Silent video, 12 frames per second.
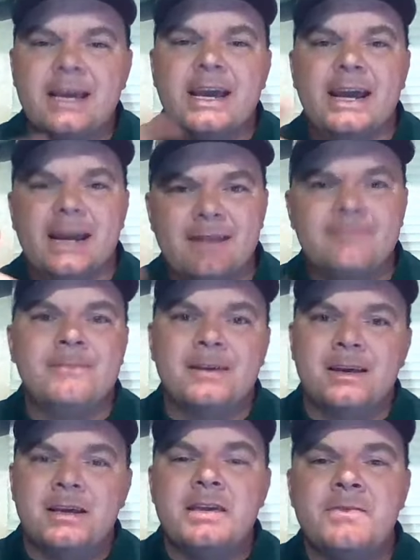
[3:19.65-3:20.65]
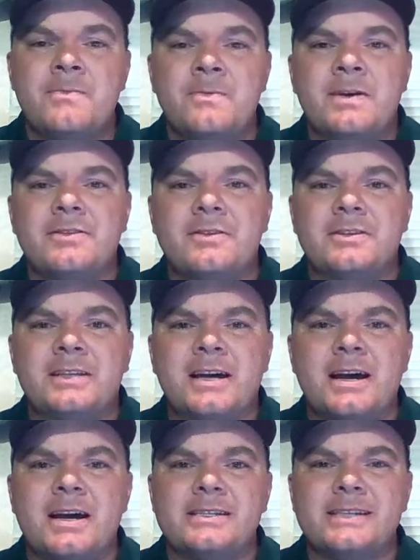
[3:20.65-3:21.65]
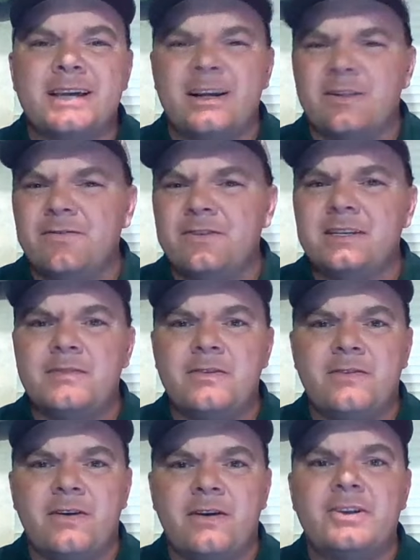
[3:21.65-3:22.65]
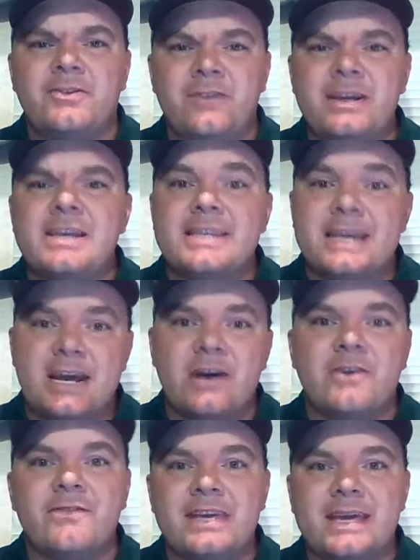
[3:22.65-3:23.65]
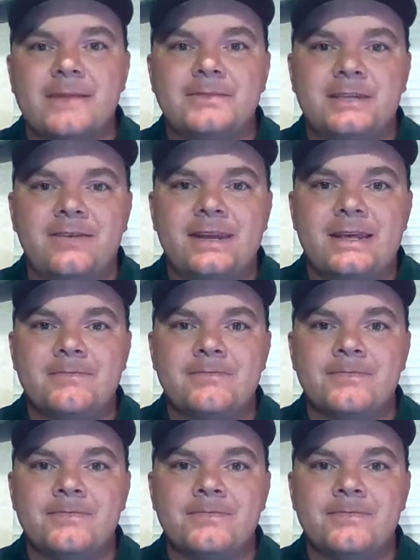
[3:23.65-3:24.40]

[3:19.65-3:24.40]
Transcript: And even without their size, elephants can be very tricky to take care of in captivity.